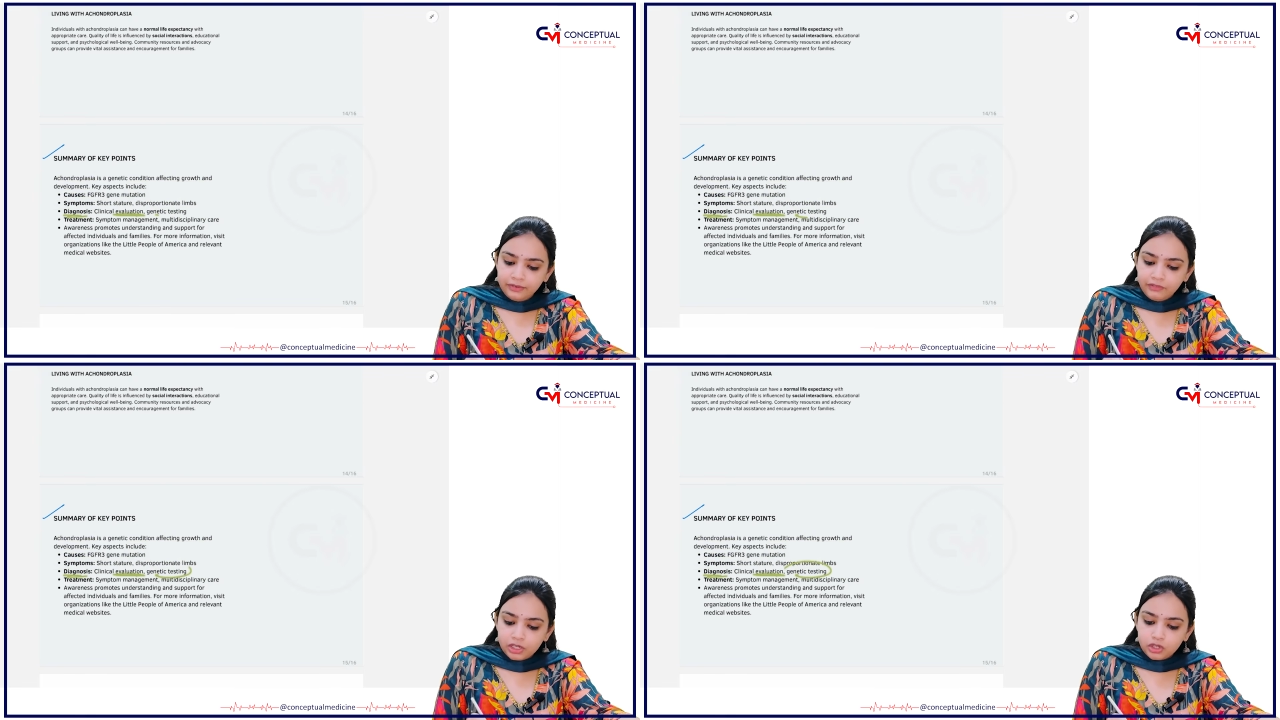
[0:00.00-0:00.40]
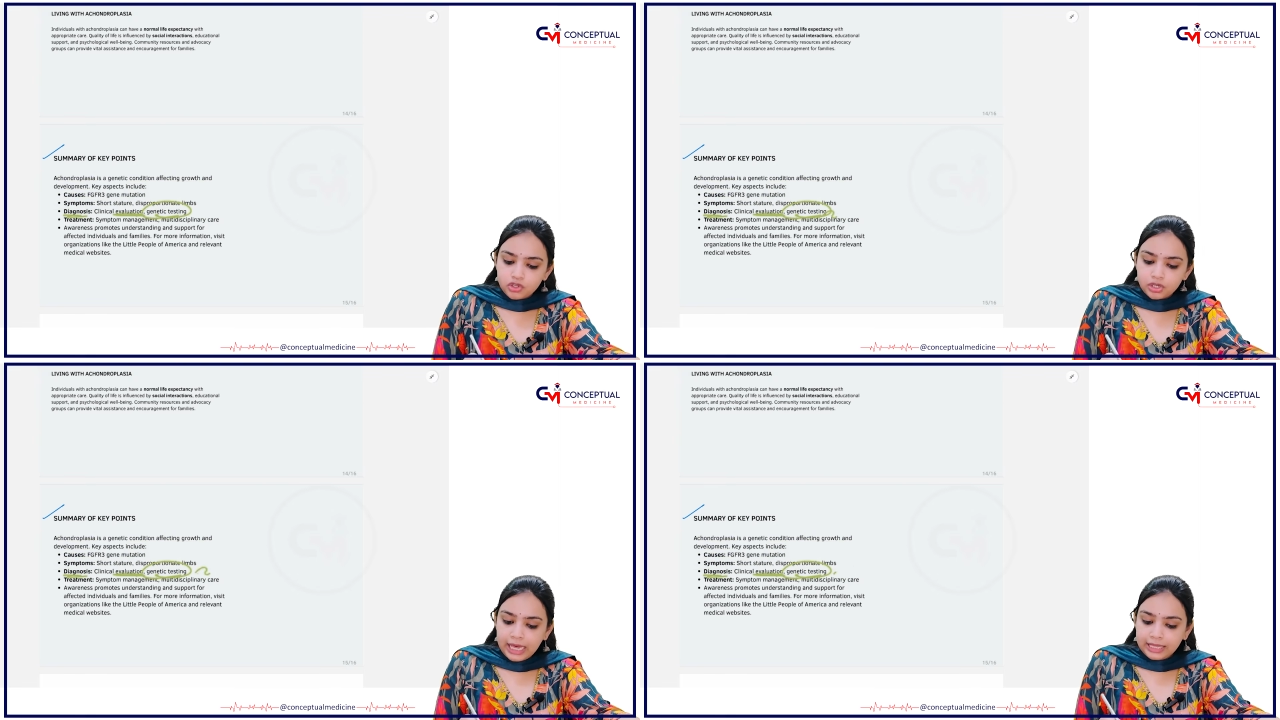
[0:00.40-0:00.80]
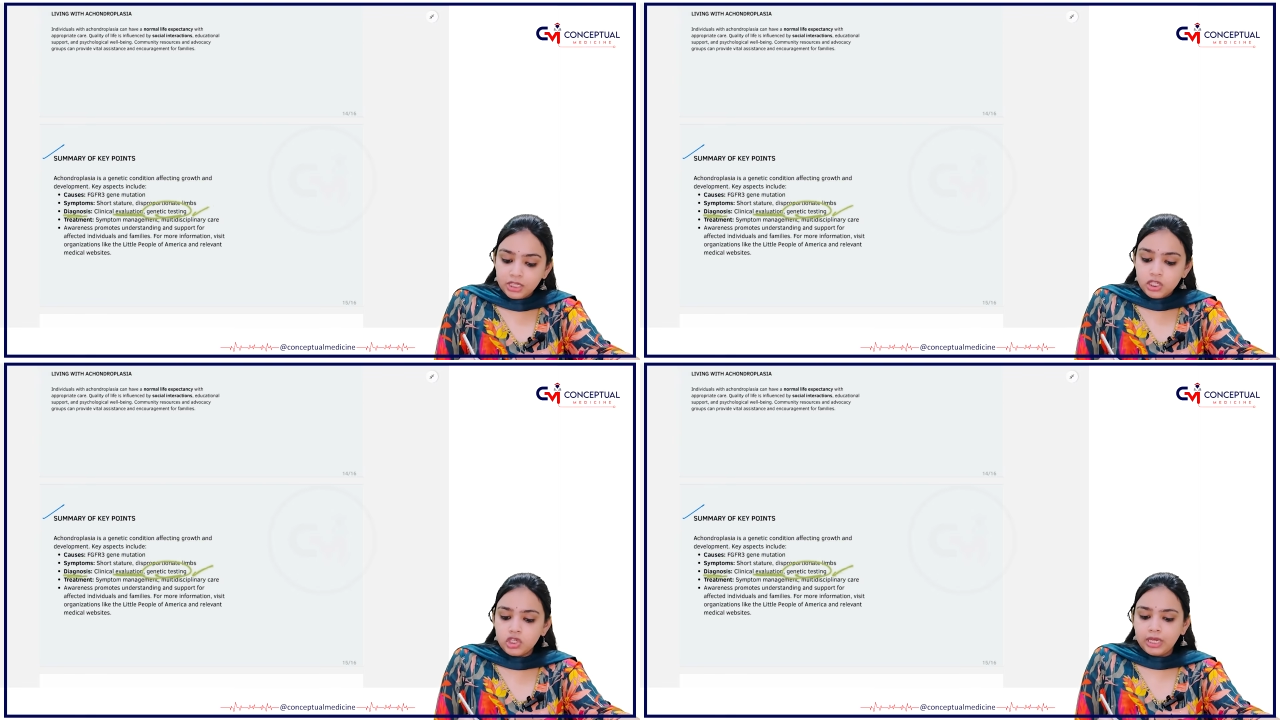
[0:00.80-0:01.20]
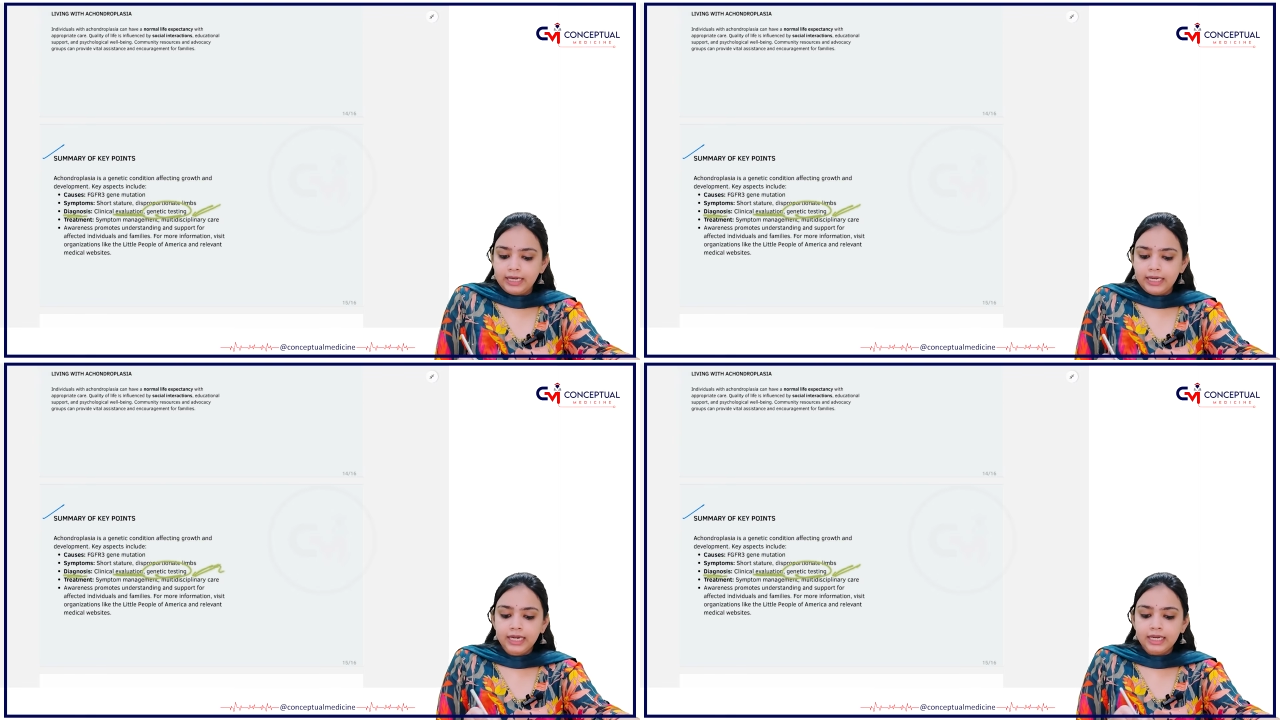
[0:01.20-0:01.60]
evaluation and the
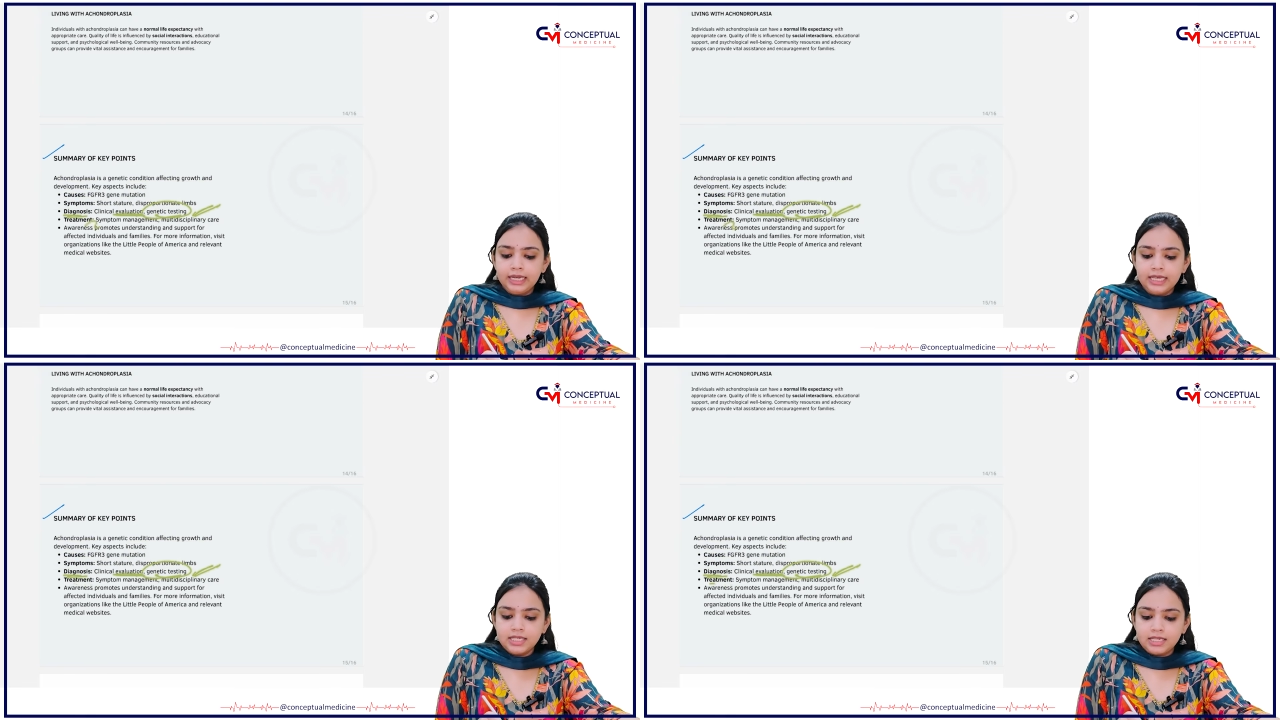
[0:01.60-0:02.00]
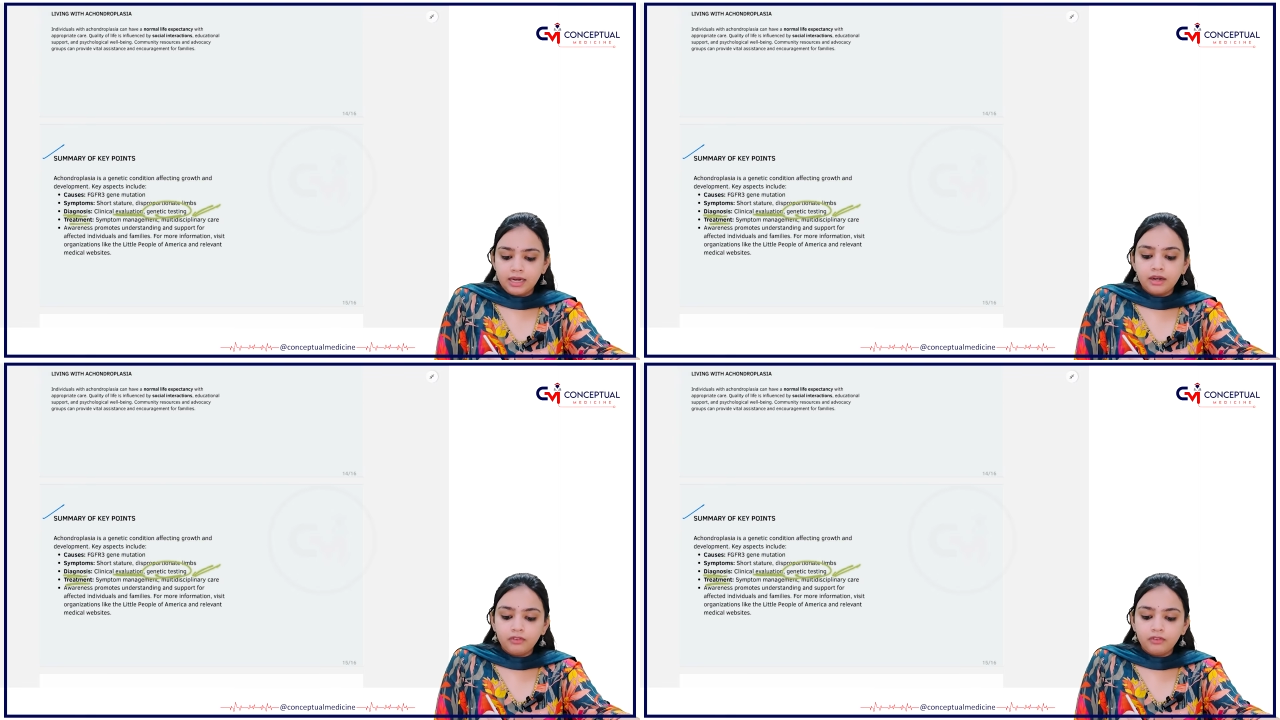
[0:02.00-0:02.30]
genetic testing.